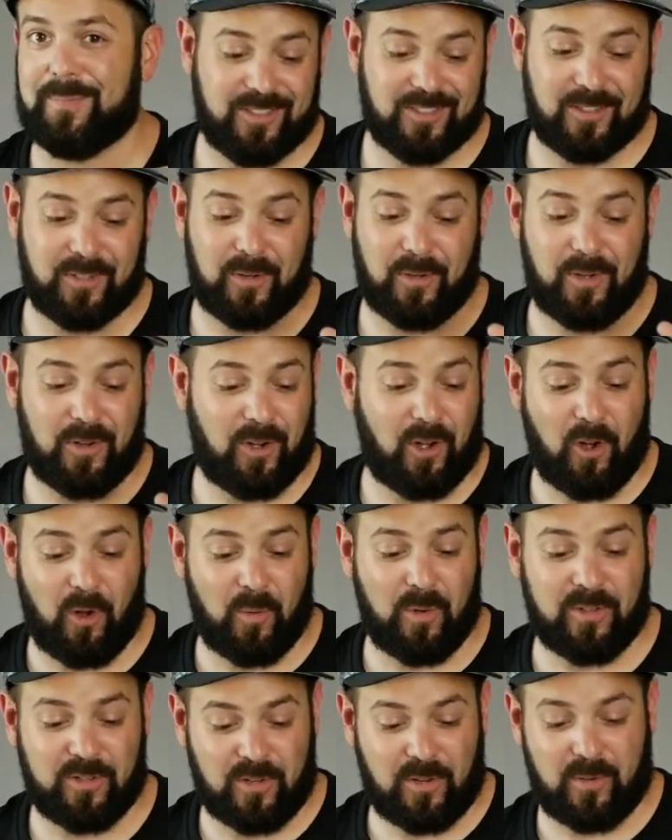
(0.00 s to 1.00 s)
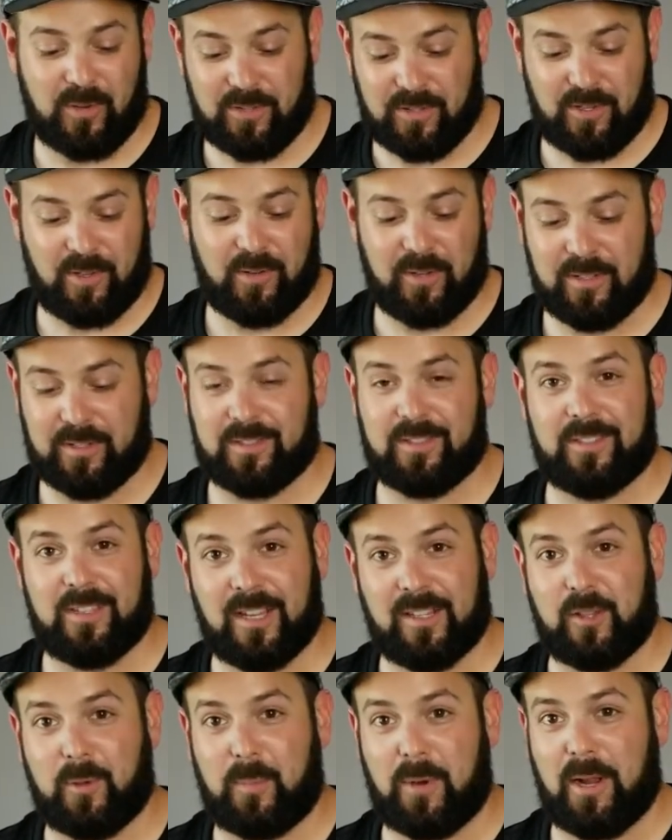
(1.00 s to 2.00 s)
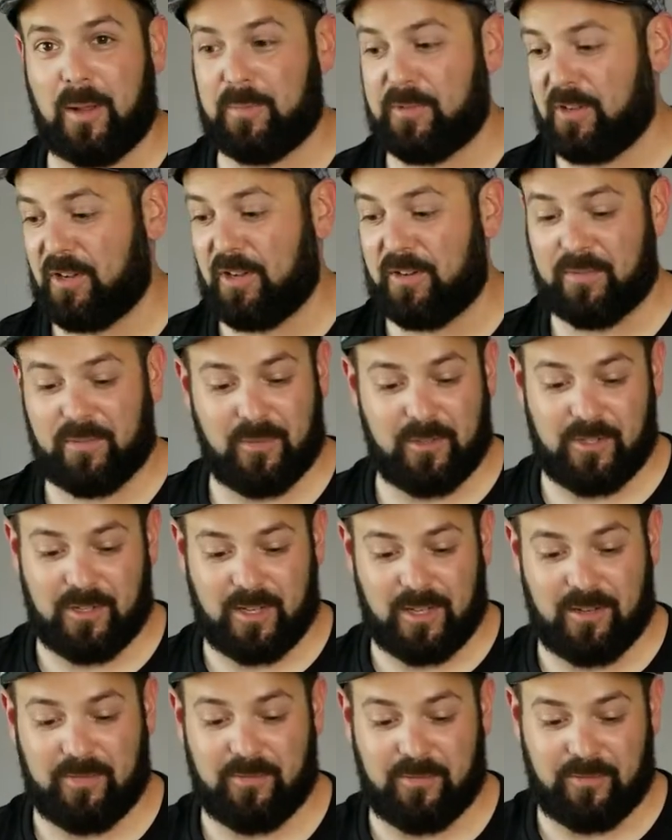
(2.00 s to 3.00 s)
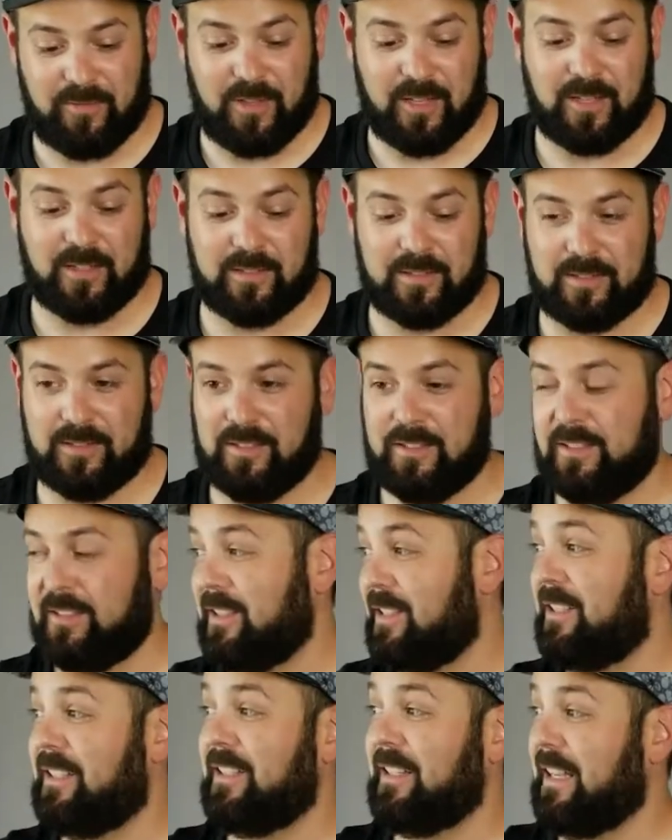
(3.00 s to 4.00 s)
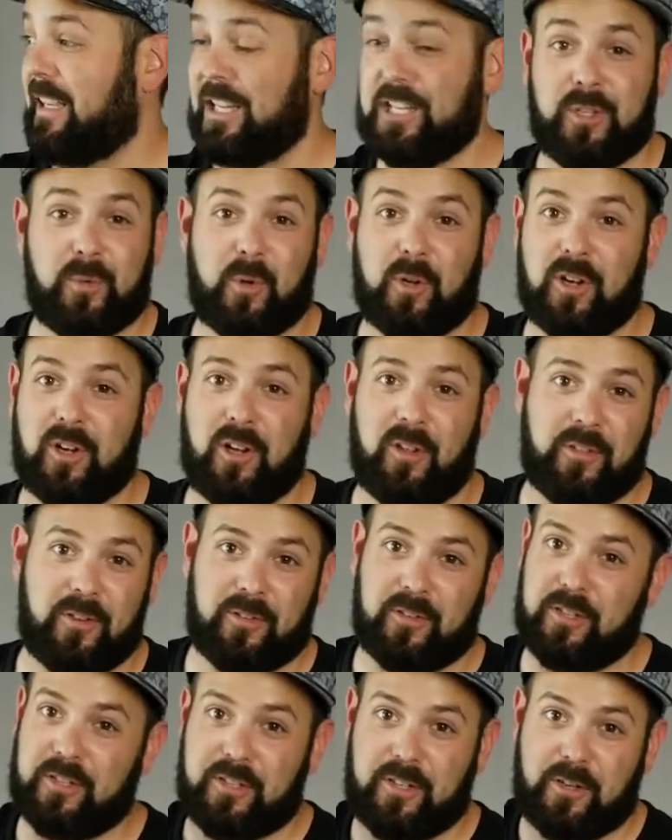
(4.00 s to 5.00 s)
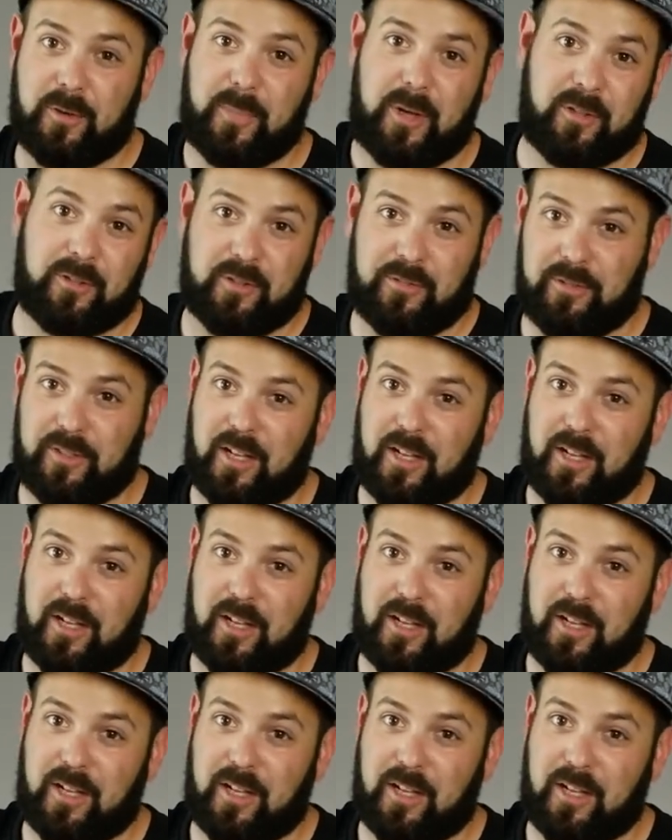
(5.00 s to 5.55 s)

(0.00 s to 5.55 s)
So always, always, always take the props off when you have things anywhere other than you're about to